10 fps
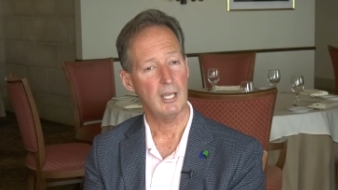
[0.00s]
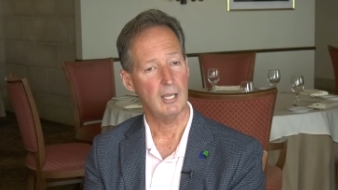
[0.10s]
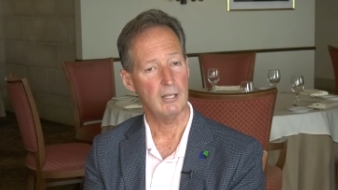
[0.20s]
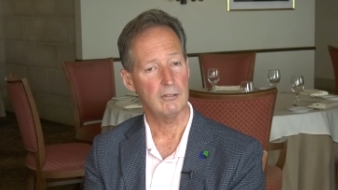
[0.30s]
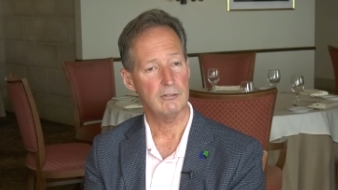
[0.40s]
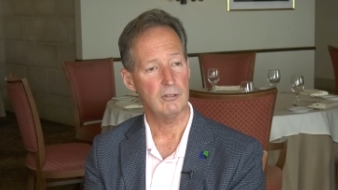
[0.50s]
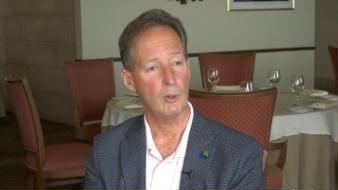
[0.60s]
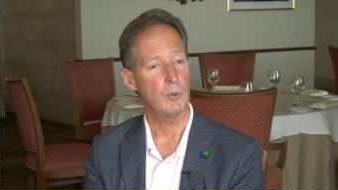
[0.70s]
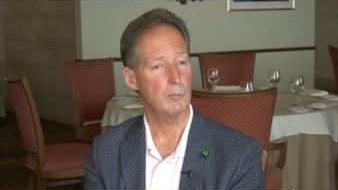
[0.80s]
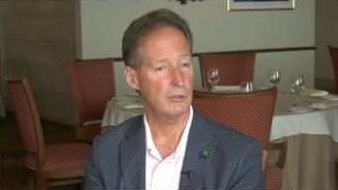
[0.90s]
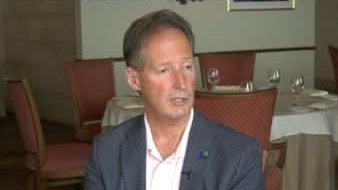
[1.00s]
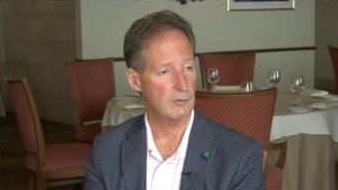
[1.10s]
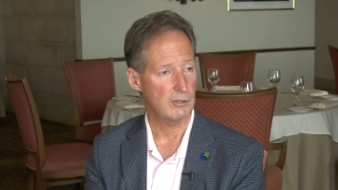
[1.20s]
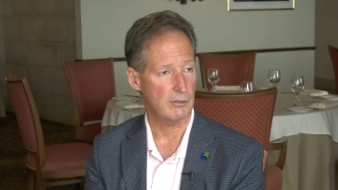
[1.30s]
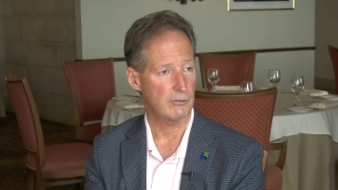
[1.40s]
and uh, we
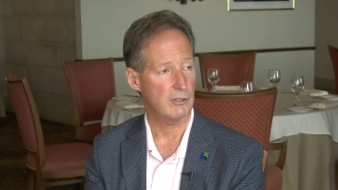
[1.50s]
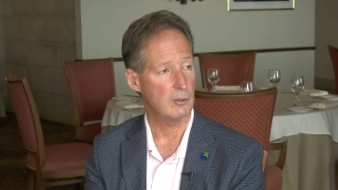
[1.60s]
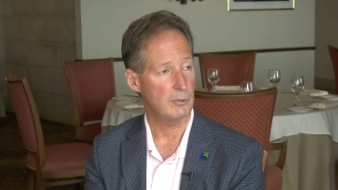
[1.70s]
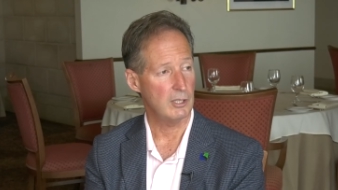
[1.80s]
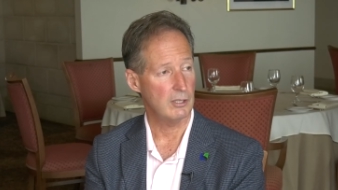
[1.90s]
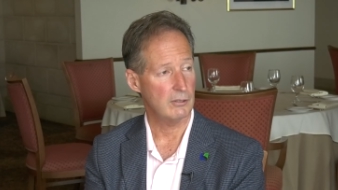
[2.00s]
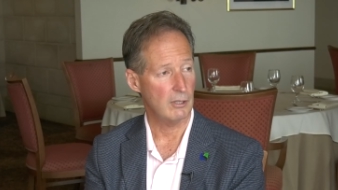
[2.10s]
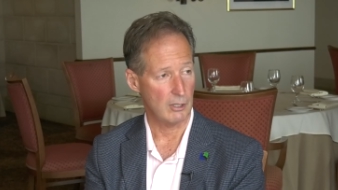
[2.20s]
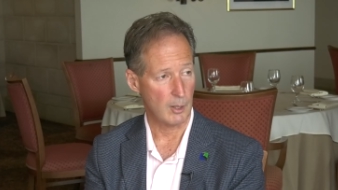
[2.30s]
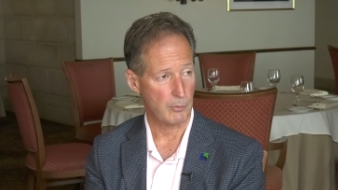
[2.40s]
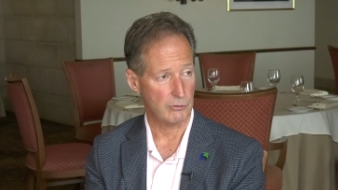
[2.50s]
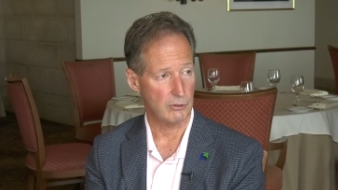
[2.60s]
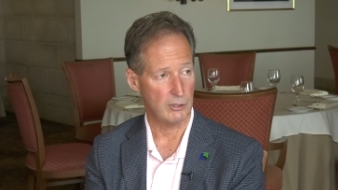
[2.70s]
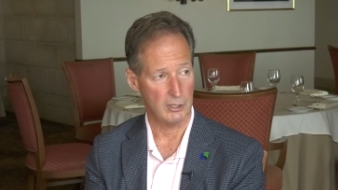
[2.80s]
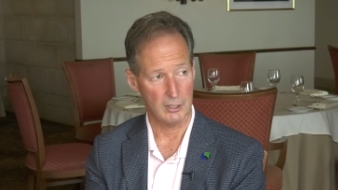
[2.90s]
believe that there's going to be an
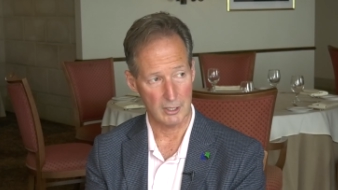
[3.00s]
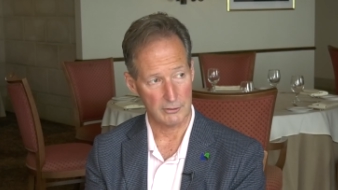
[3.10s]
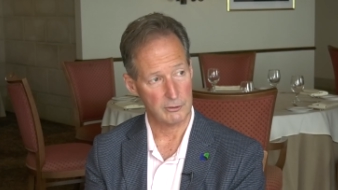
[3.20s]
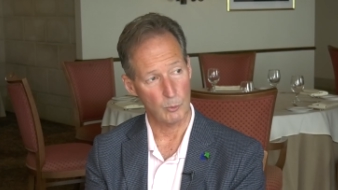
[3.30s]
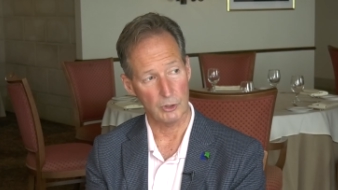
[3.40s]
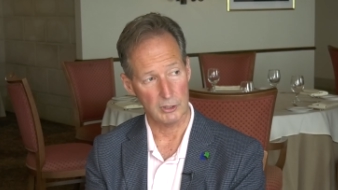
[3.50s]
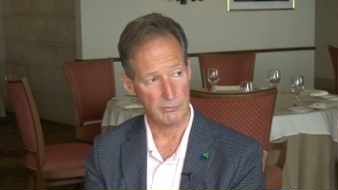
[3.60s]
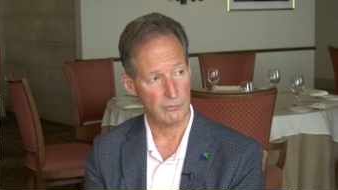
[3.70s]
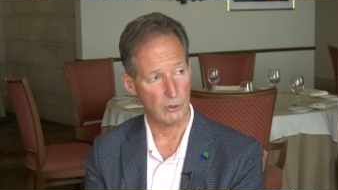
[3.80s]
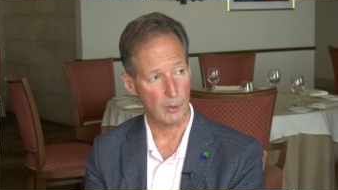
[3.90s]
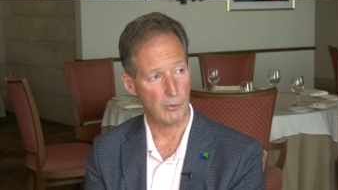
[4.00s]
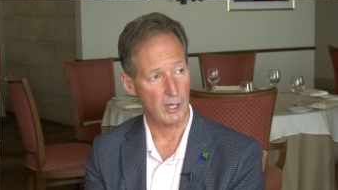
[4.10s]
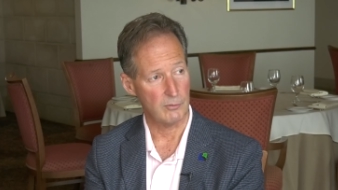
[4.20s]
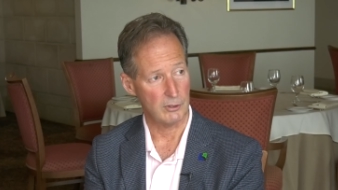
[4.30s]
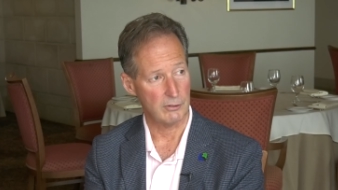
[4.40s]
opportunity to get some relief for our
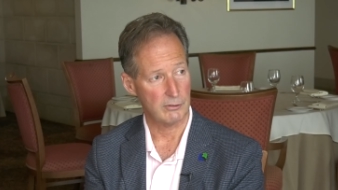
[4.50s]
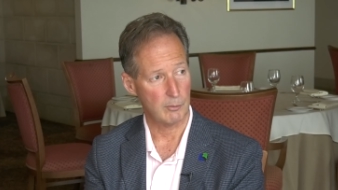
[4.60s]
private,